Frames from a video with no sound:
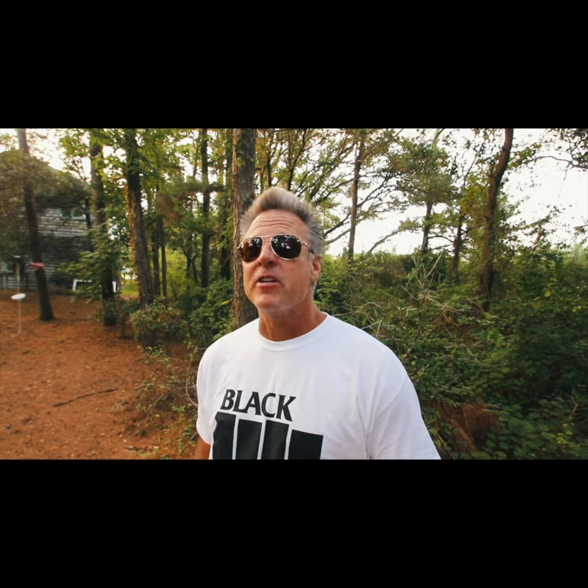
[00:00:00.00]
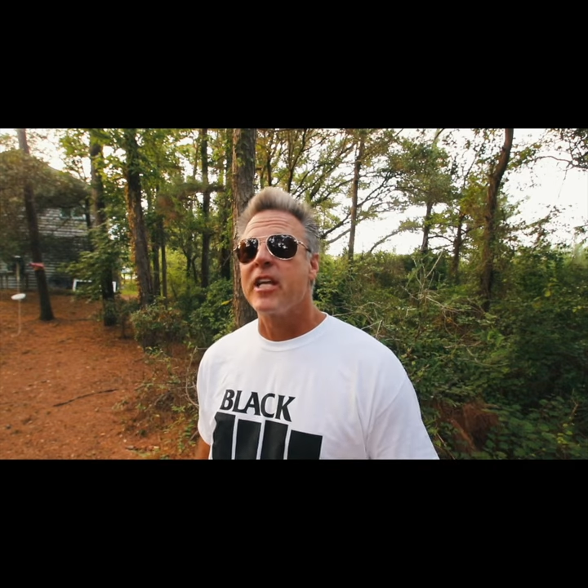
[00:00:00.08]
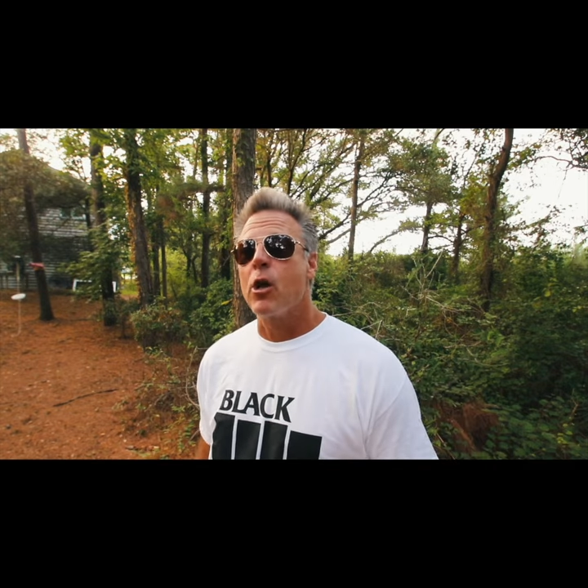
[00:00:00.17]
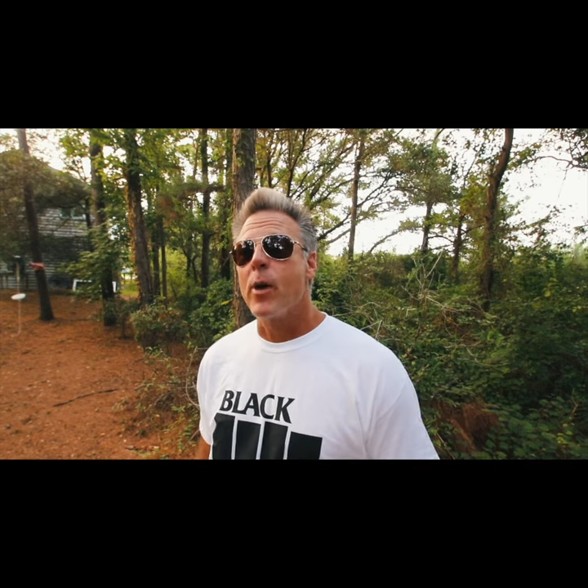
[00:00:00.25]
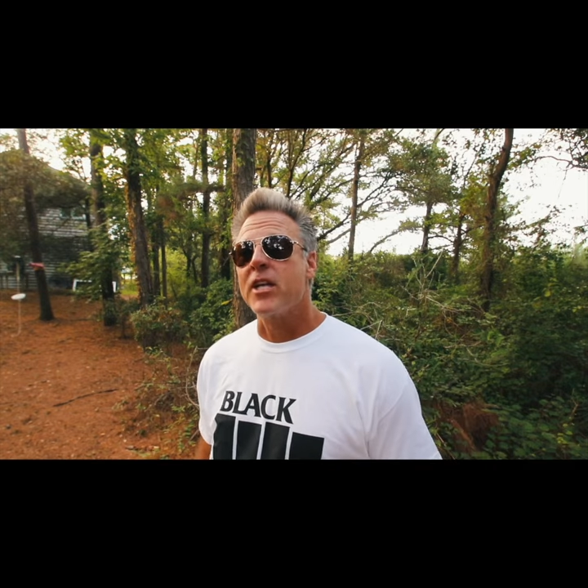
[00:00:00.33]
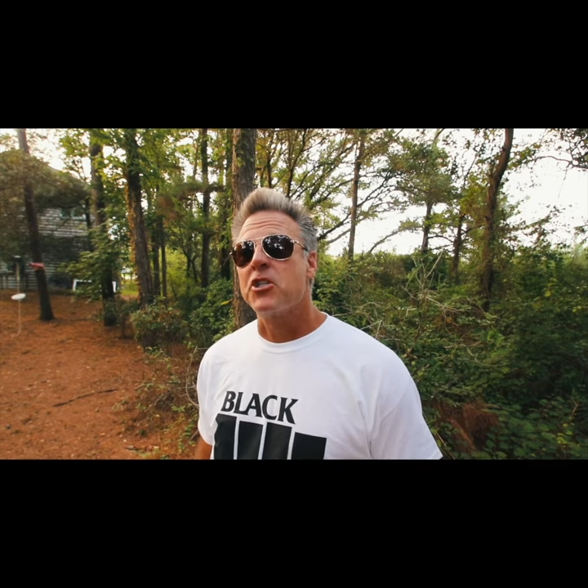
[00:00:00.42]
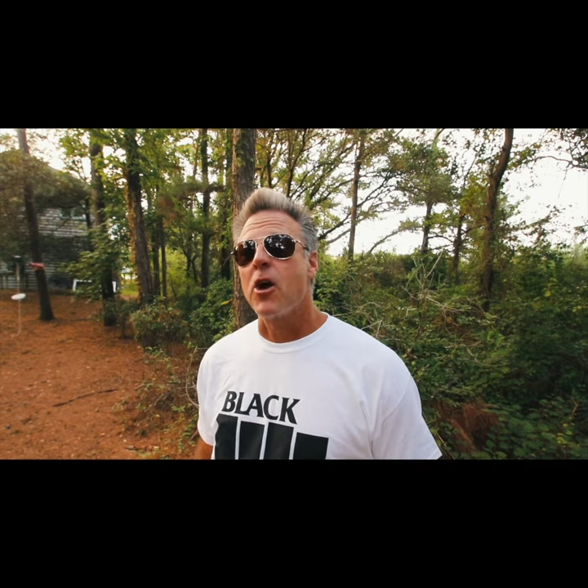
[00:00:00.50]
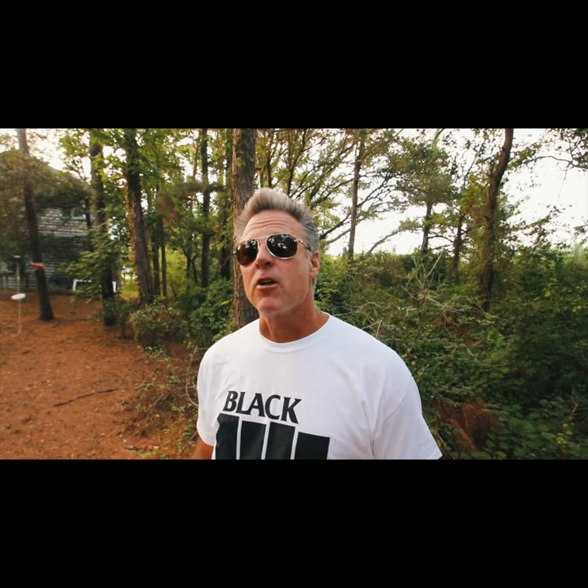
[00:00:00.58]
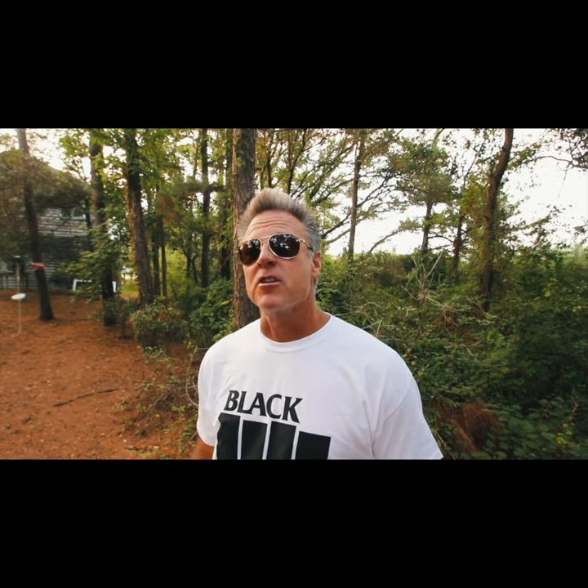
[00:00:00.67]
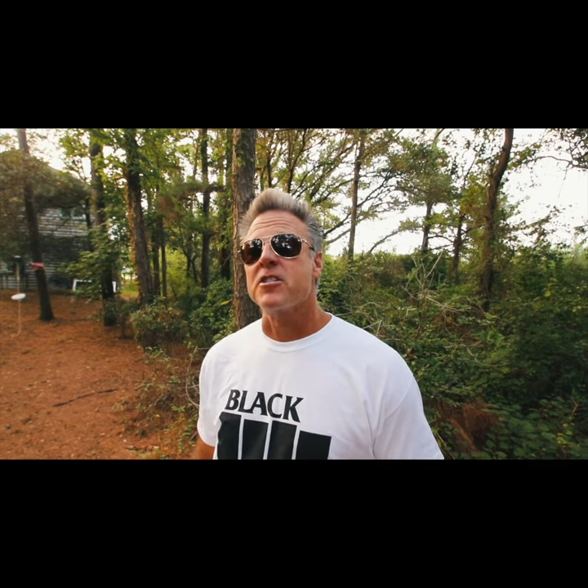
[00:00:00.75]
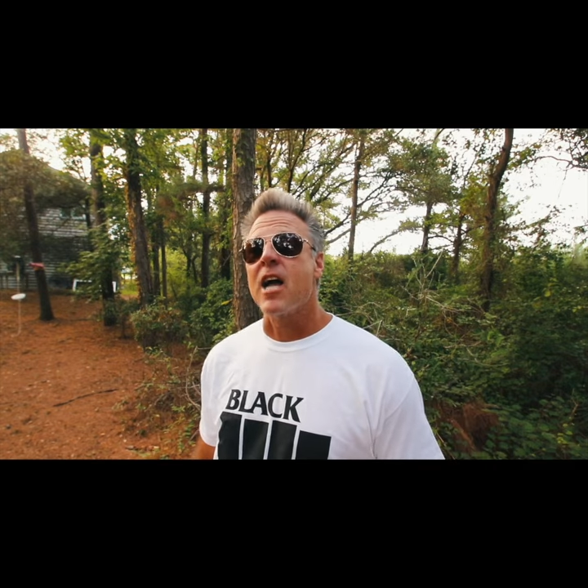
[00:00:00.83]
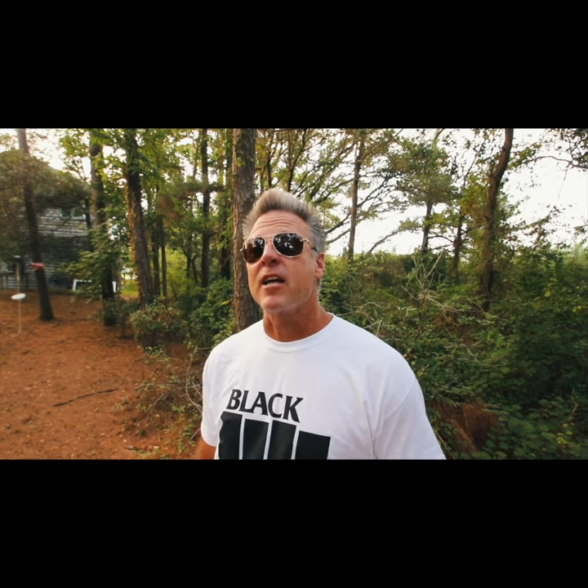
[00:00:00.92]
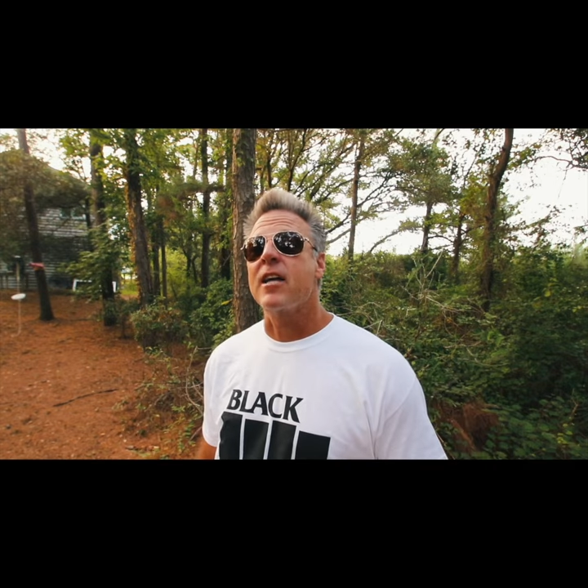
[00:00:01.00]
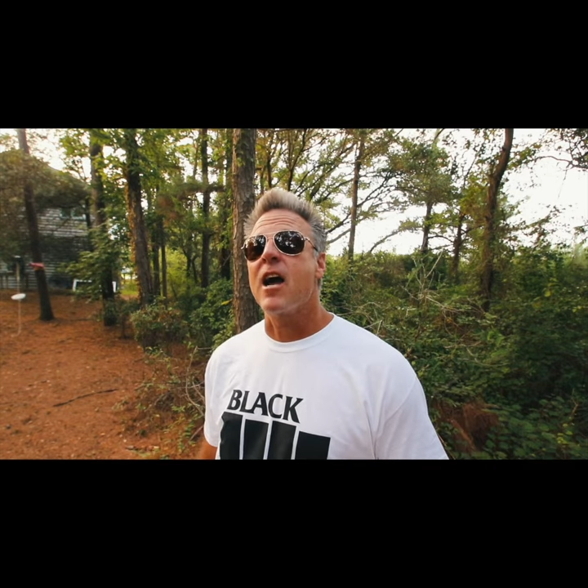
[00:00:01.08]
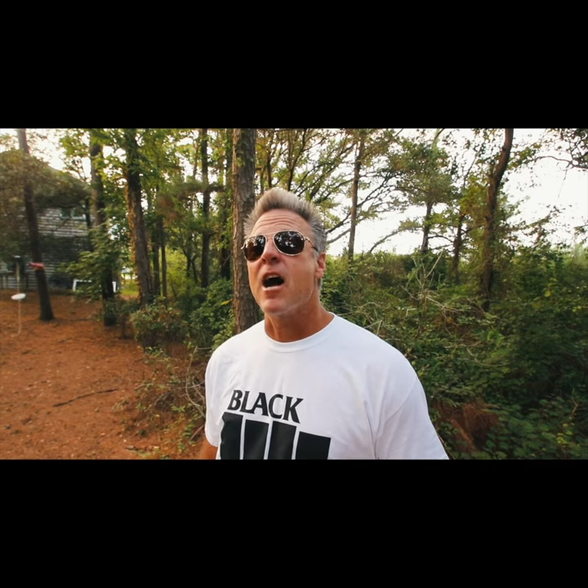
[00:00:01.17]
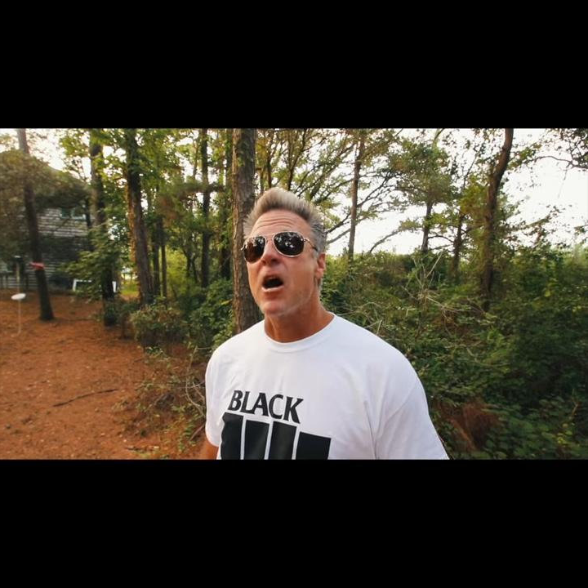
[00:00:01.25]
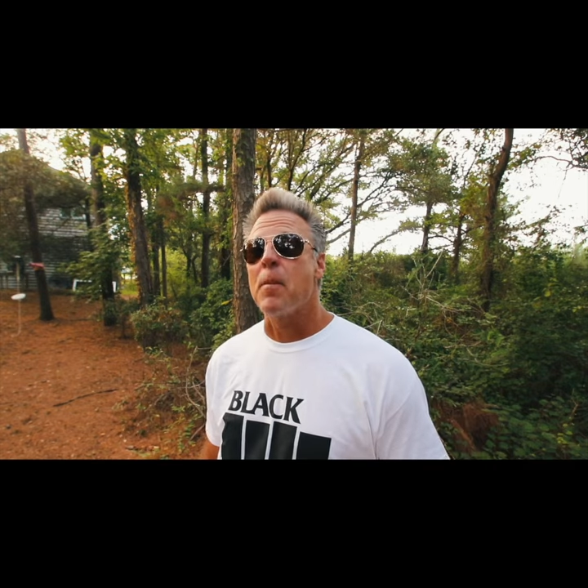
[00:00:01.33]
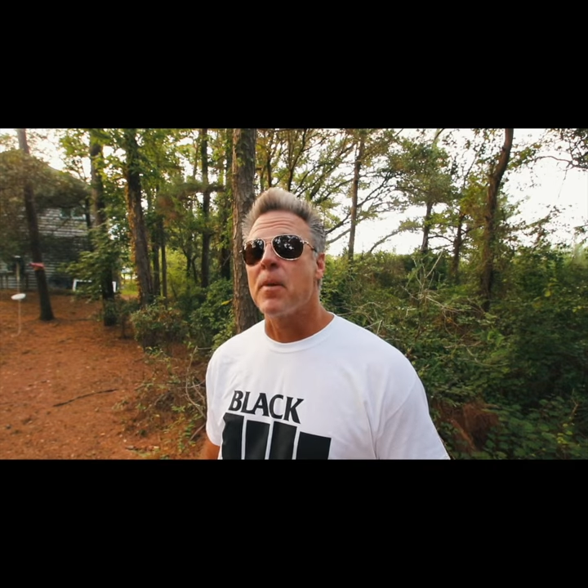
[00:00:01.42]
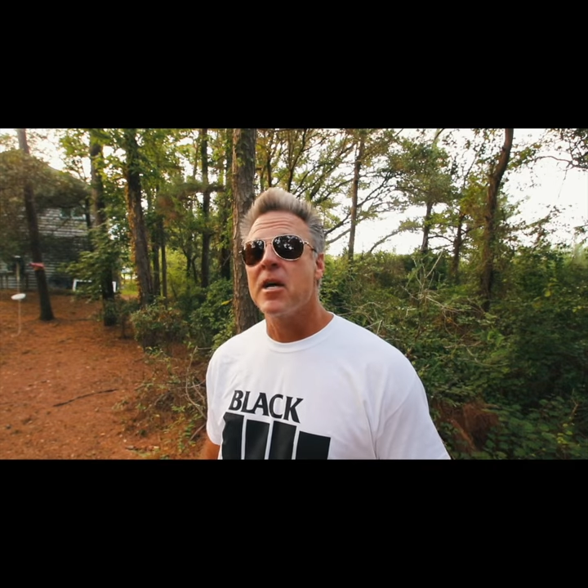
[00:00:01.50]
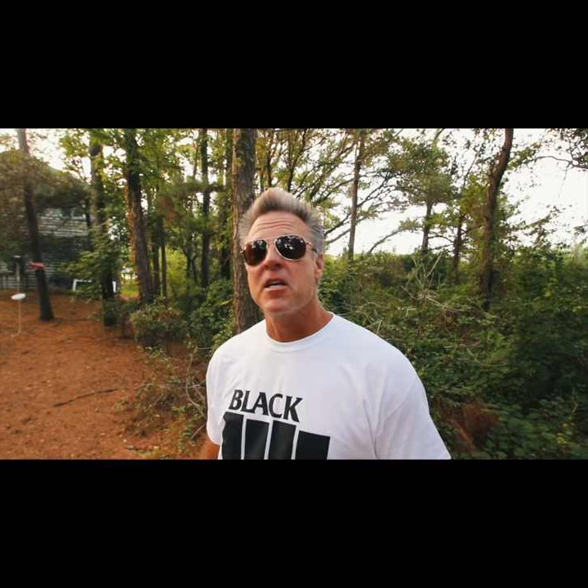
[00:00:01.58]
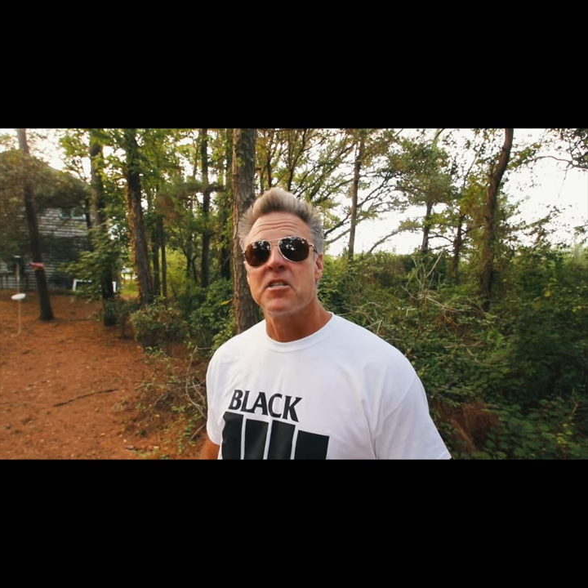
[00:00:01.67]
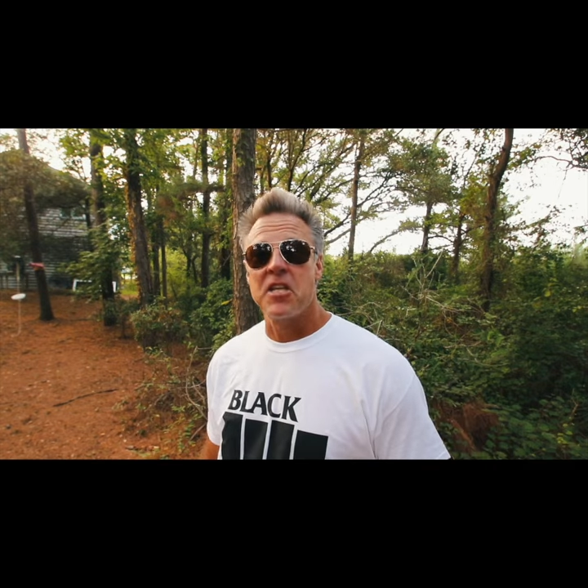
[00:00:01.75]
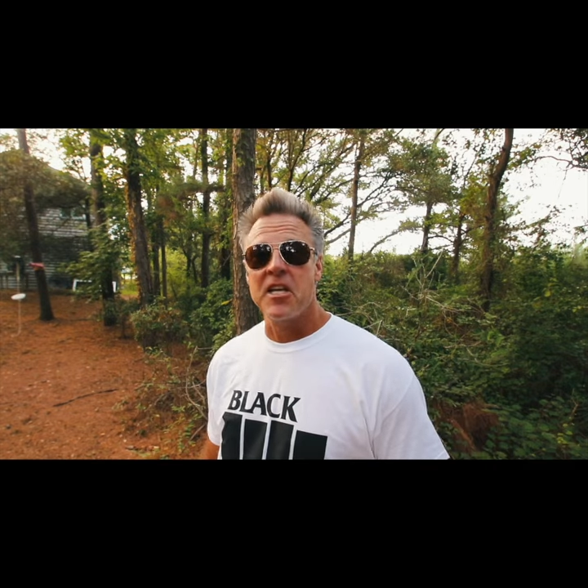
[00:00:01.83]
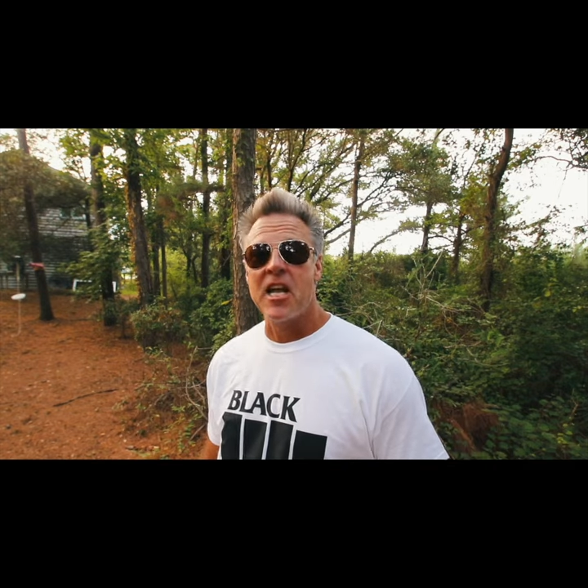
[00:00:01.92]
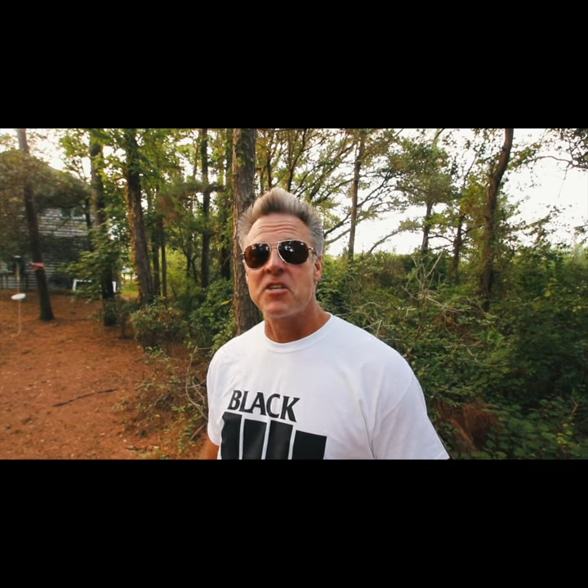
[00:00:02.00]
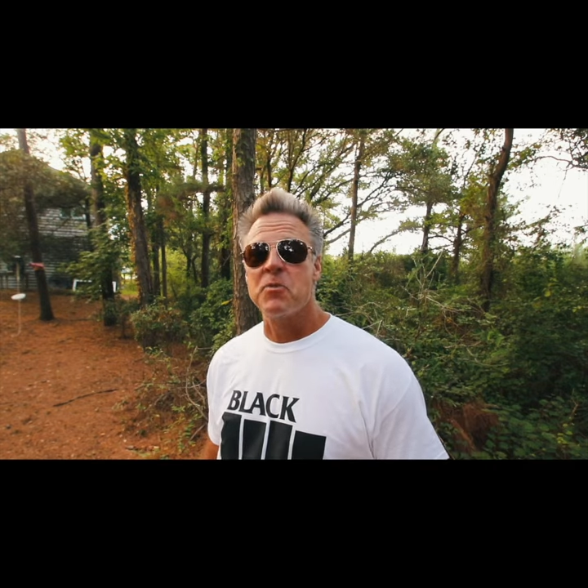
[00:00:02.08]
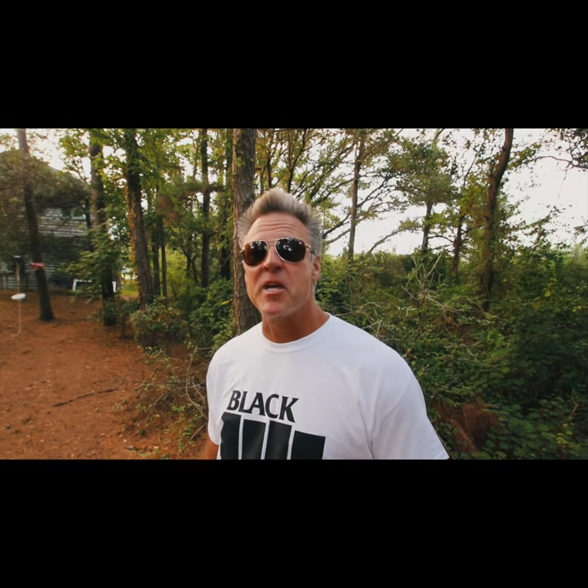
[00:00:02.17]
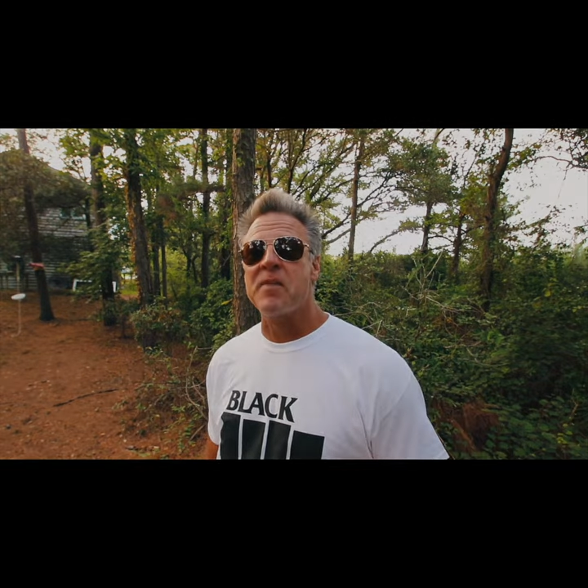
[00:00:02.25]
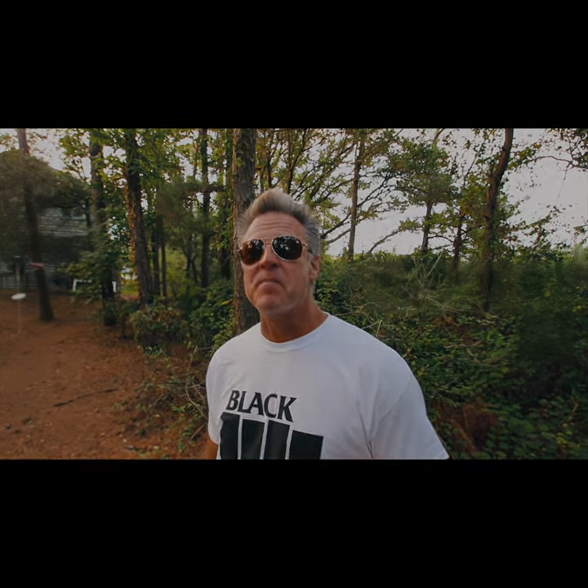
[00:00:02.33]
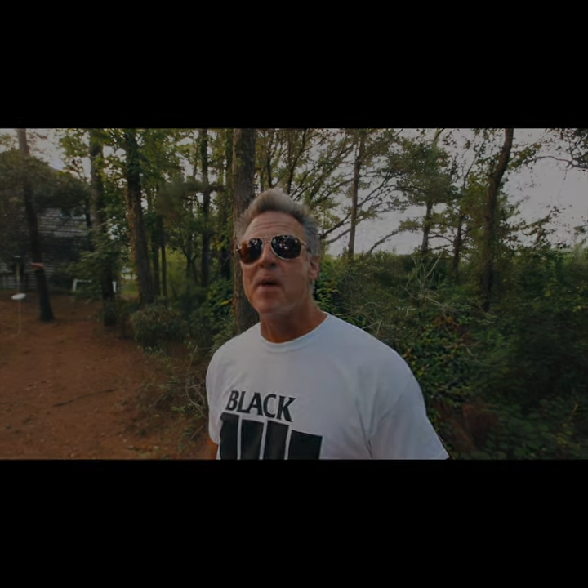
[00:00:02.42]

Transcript: doacharters.com. See you next week.